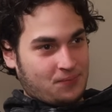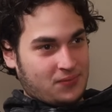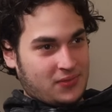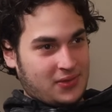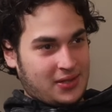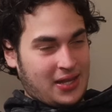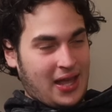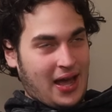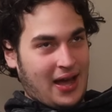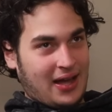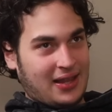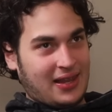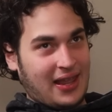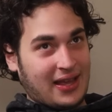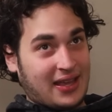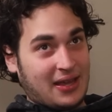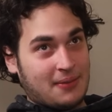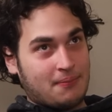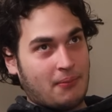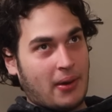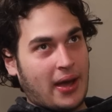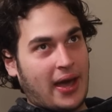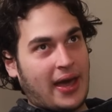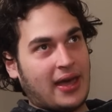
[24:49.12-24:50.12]
like
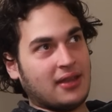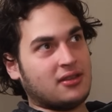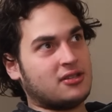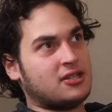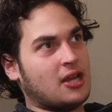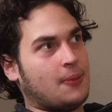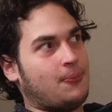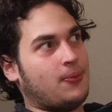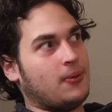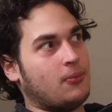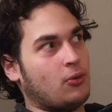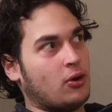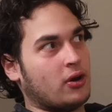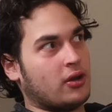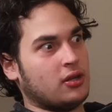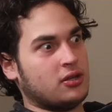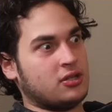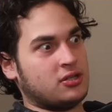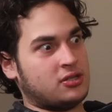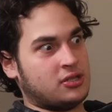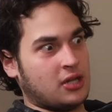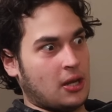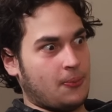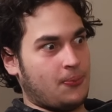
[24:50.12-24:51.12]
in my head, JP Morgan
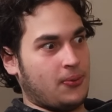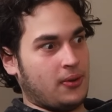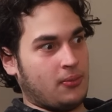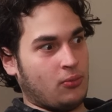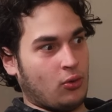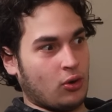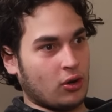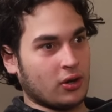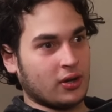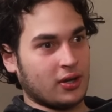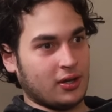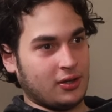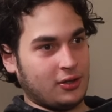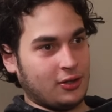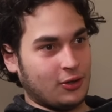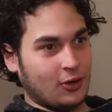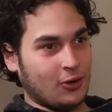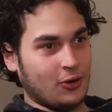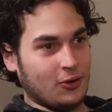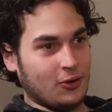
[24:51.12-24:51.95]
is JP Morgan, you know?